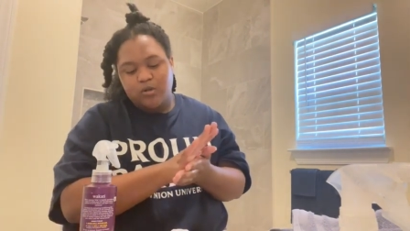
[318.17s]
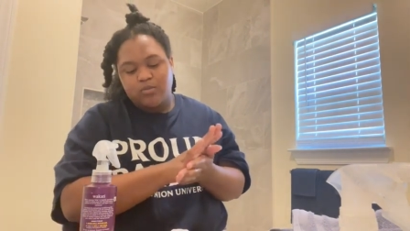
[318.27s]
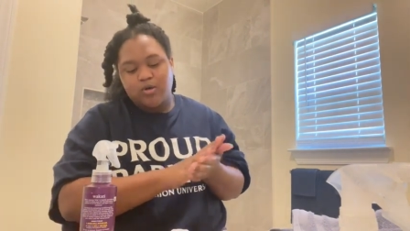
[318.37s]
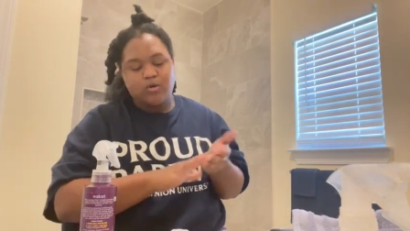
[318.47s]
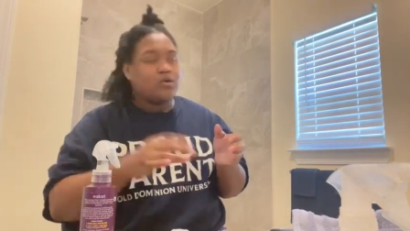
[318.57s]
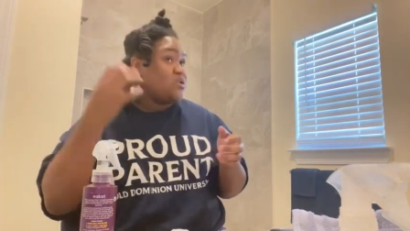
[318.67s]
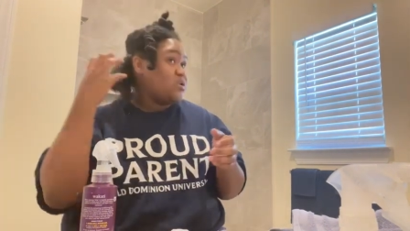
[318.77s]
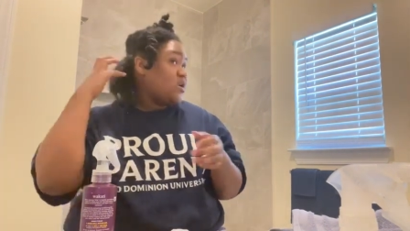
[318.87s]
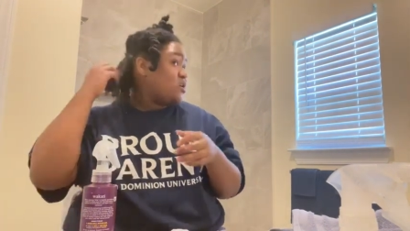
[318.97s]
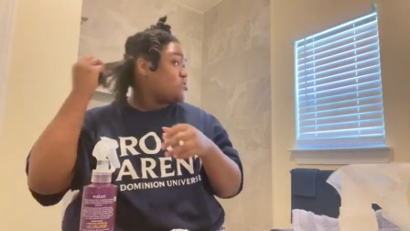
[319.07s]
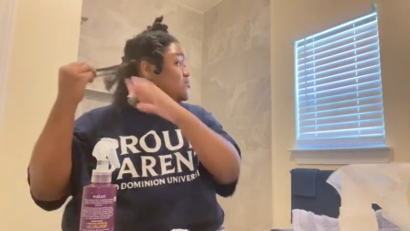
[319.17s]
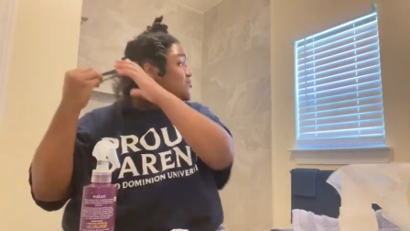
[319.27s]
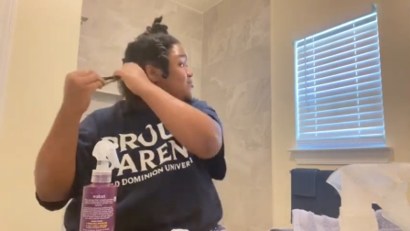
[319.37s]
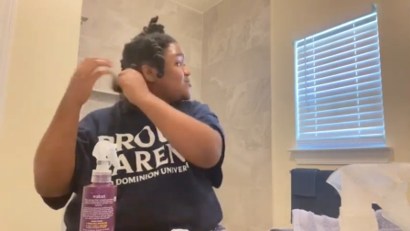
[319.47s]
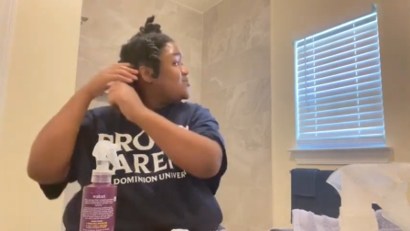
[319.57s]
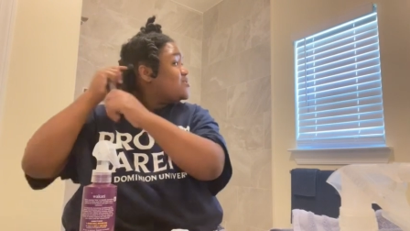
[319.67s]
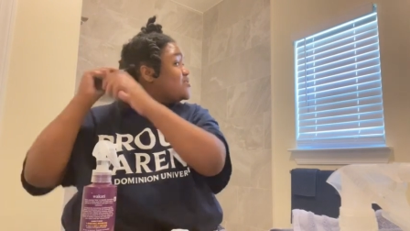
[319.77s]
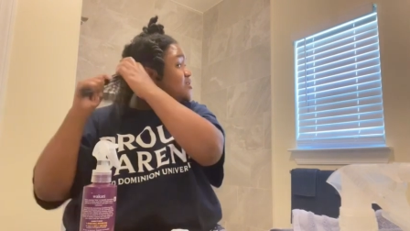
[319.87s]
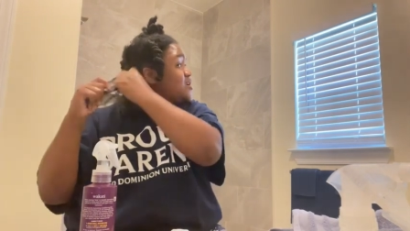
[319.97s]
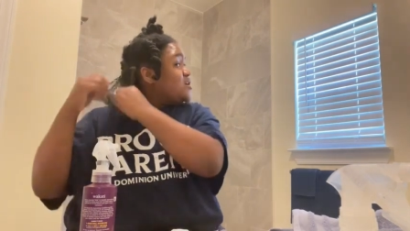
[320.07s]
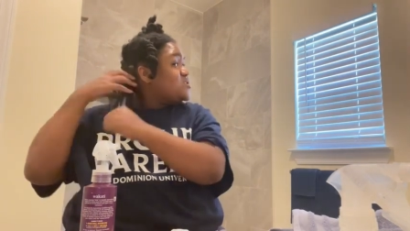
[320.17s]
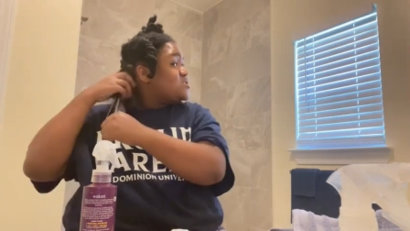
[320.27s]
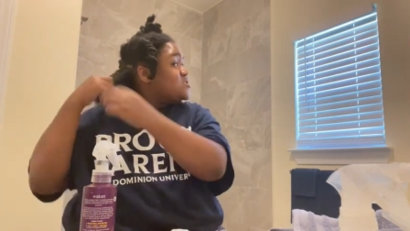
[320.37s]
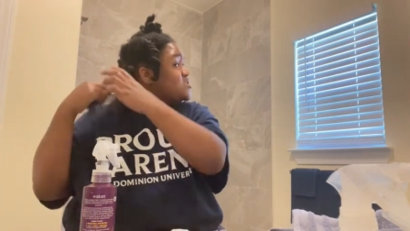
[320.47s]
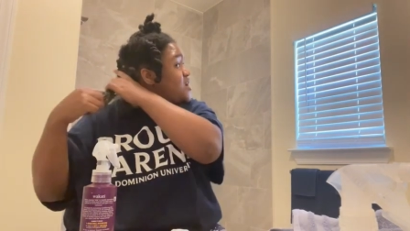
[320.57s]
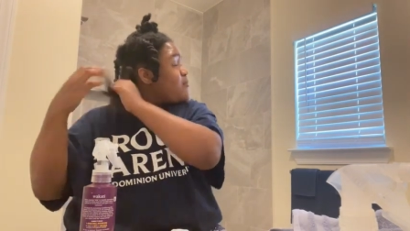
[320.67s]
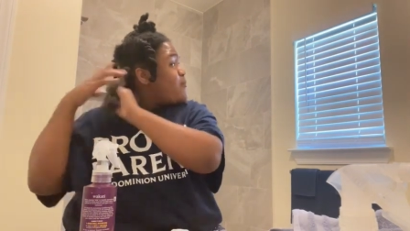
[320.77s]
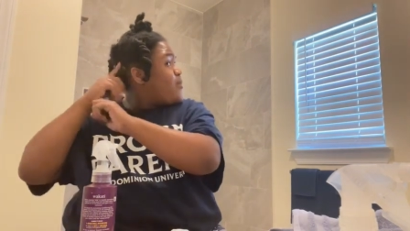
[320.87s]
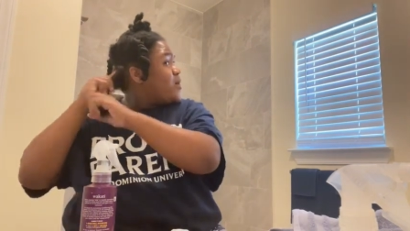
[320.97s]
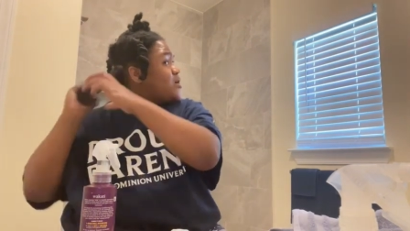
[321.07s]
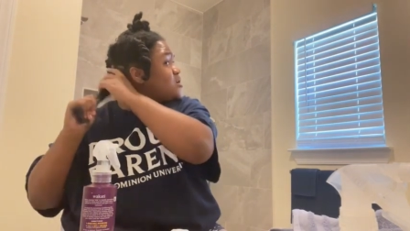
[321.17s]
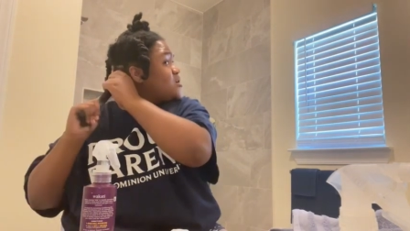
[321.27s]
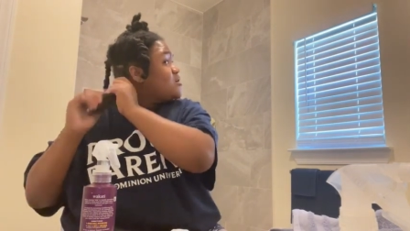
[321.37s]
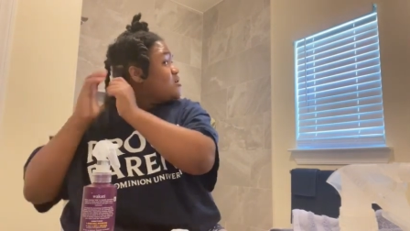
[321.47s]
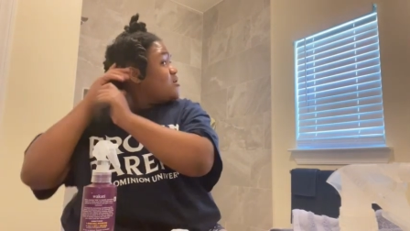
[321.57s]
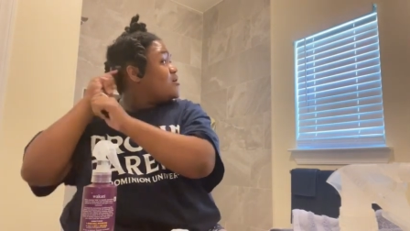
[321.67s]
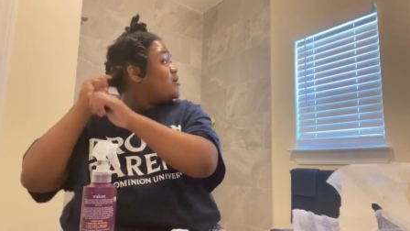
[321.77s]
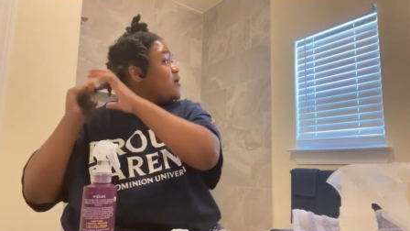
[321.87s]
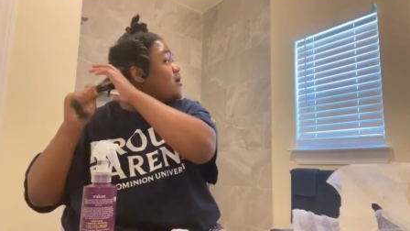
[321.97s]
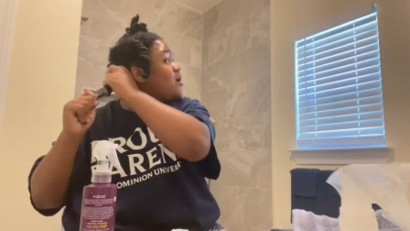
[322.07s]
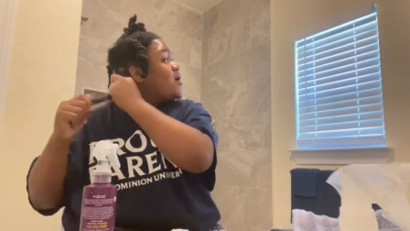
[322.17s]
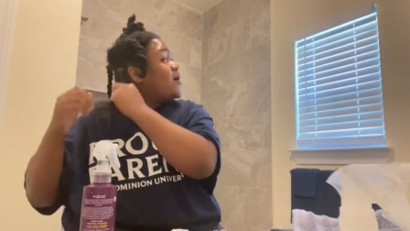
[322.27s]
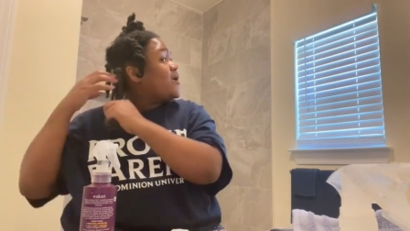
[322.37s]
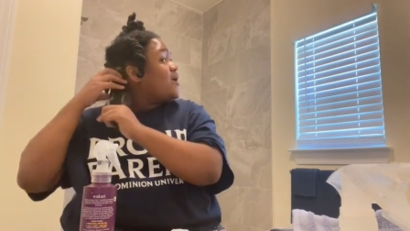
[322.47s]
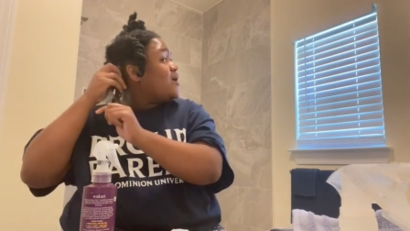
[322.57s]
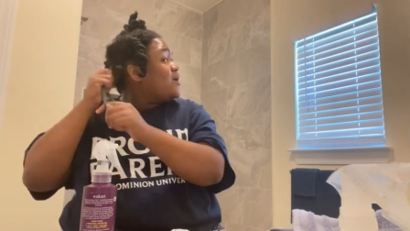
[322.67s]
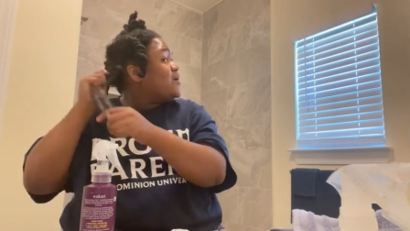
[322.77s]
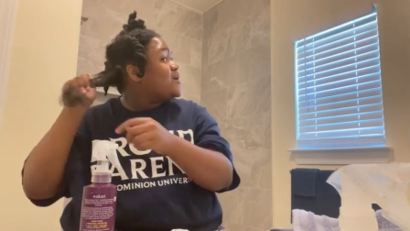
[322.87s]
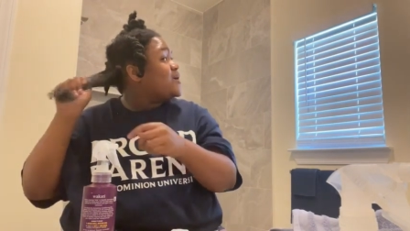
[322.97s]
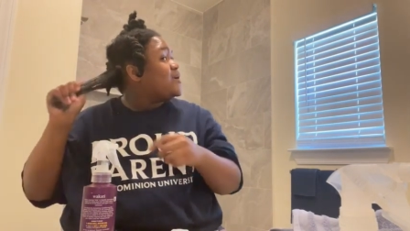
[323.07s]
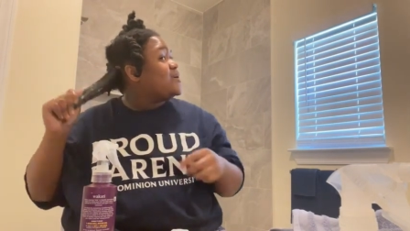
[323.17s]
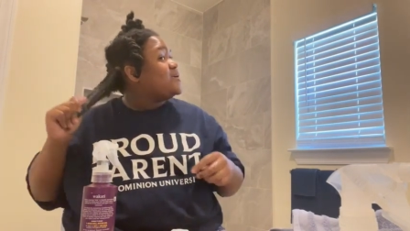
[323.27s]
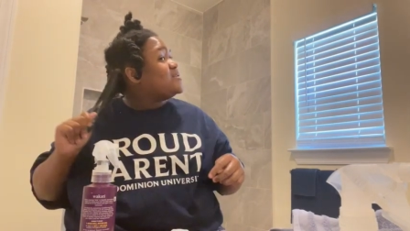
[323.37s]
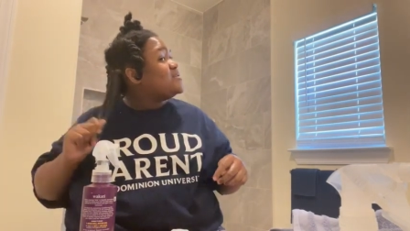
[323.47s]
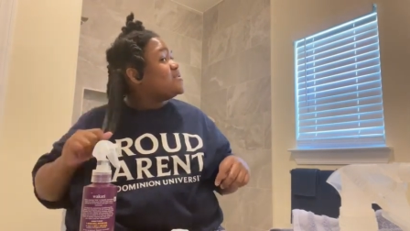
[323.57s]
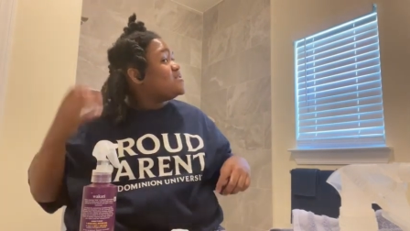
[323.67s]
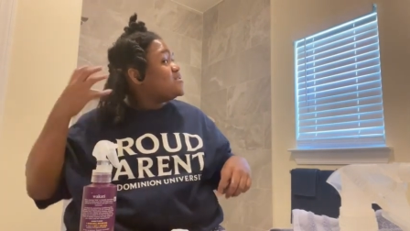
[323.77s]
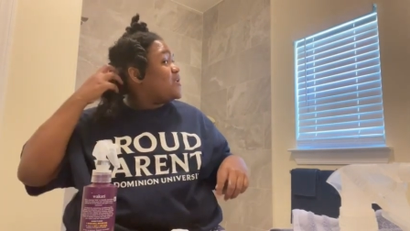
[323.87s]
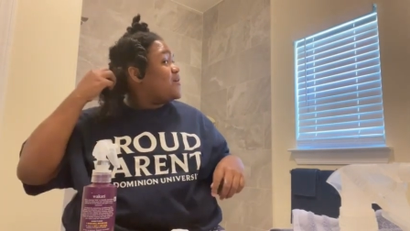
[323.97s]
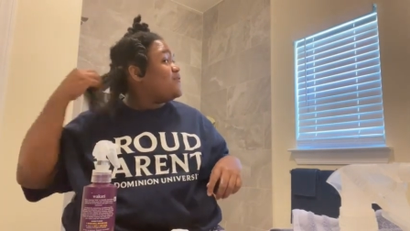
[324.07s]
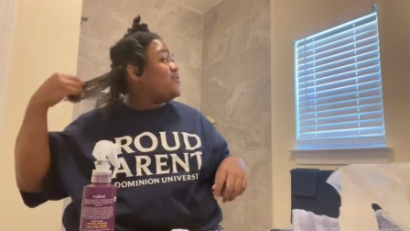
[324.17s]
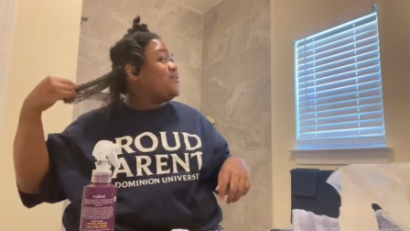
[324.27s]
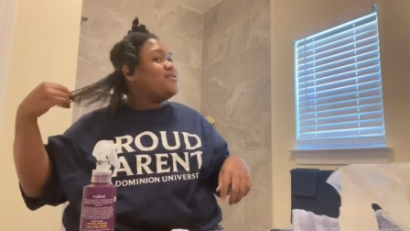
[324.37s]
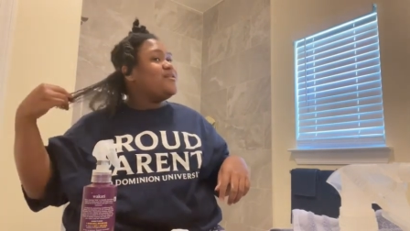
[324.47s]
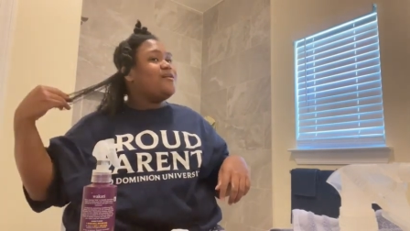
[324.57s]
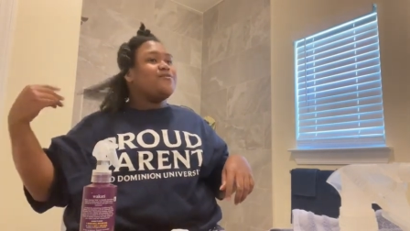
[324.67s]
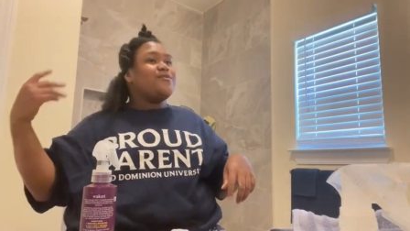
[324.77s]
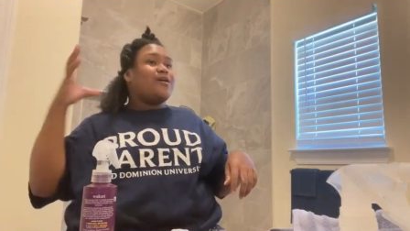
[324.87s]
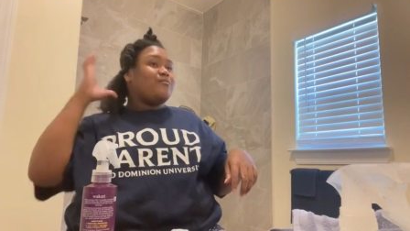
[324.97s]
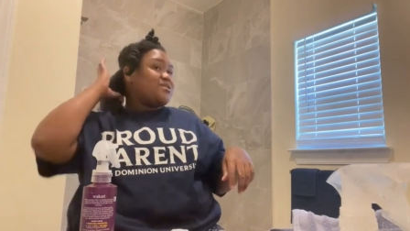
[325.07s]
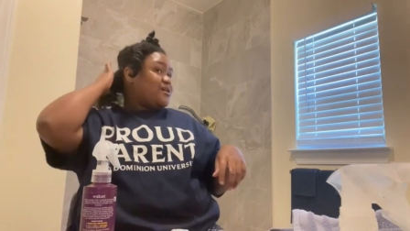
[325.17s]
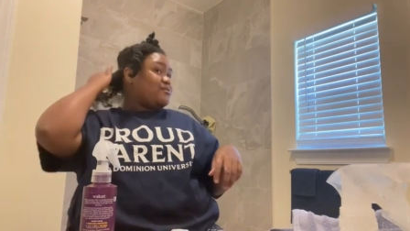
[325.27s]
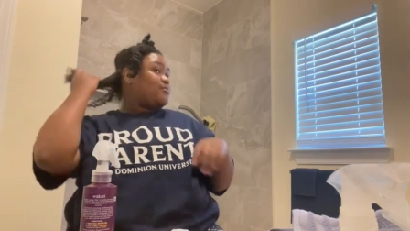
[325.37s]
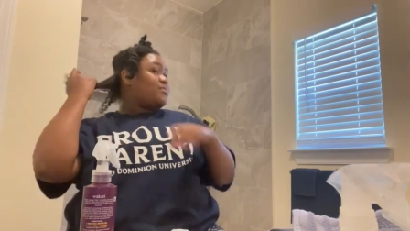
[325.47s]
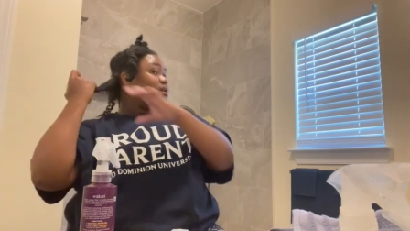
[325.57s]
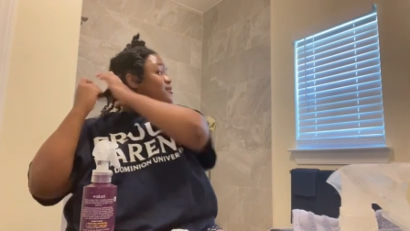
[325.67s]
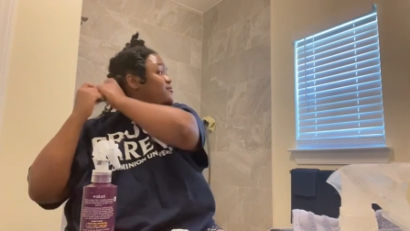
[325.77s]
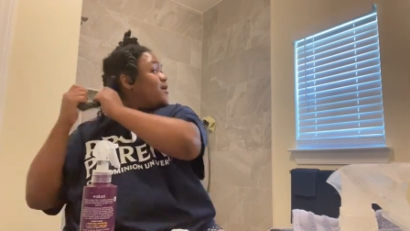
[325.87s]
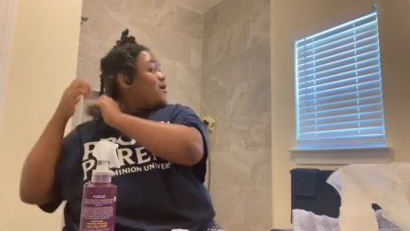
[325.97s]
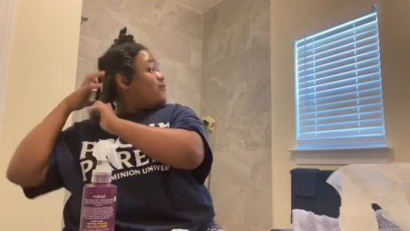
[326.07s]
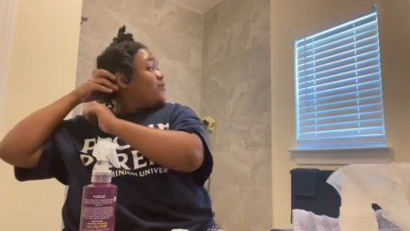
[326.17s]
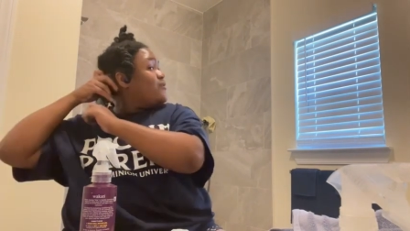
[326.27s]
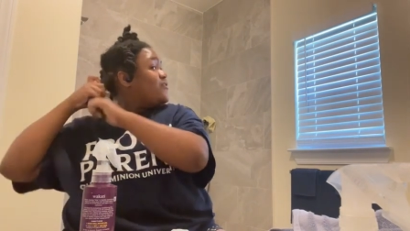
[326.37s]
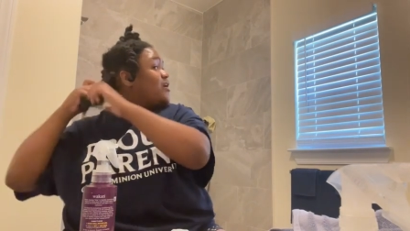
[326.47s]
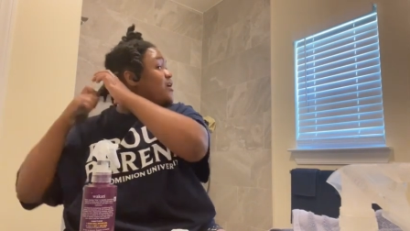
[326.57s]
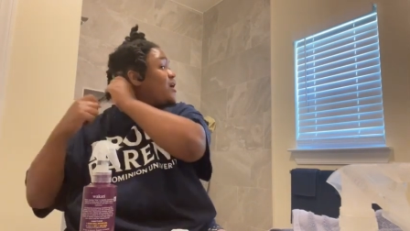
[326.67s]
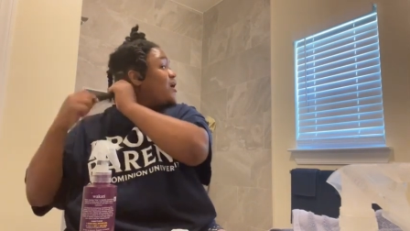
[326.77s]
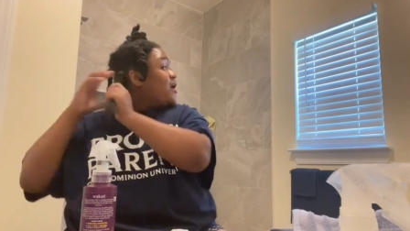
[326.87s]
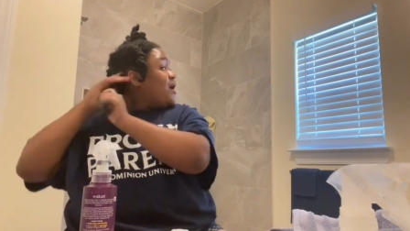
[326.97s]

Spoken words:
Now, I don't like a product overload. That's why I call it when I go ahead and twist or braid and the product's just wrapping around.